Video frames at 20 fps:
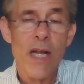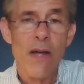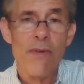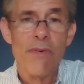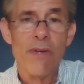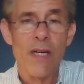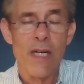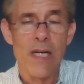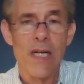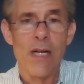to
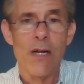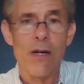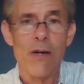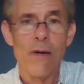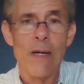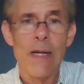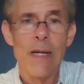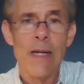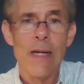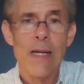have to
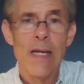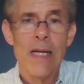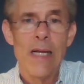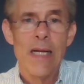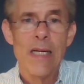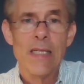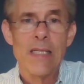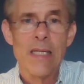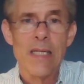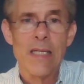do
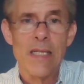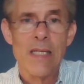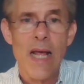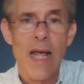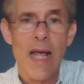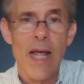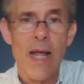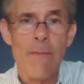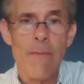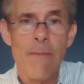is to
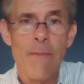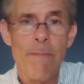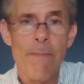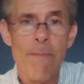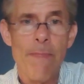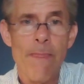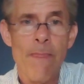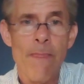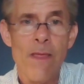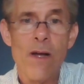say
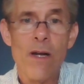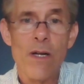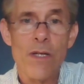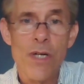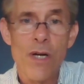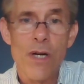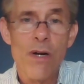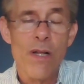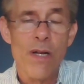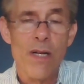the
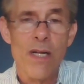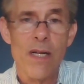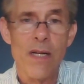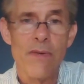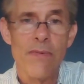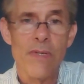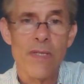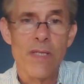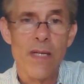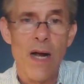
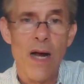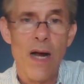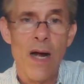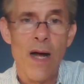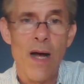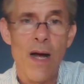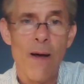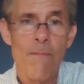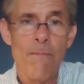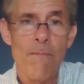alternatives
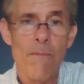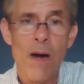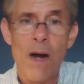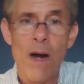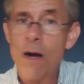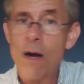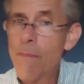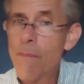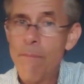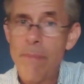
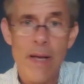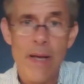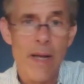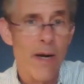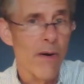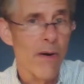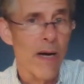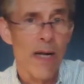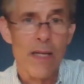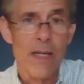aren't
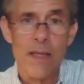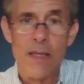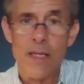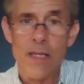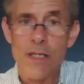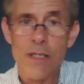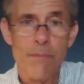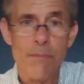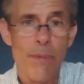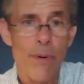better at
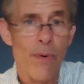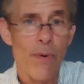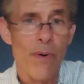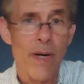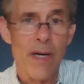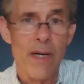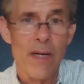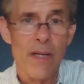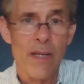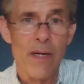this
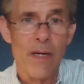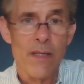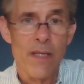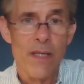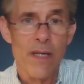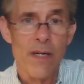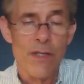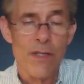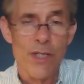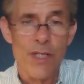point.
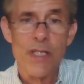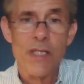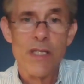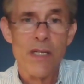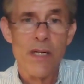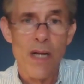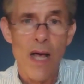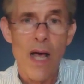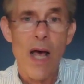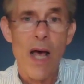They're
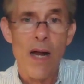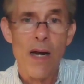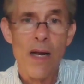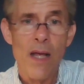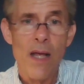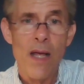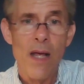just not.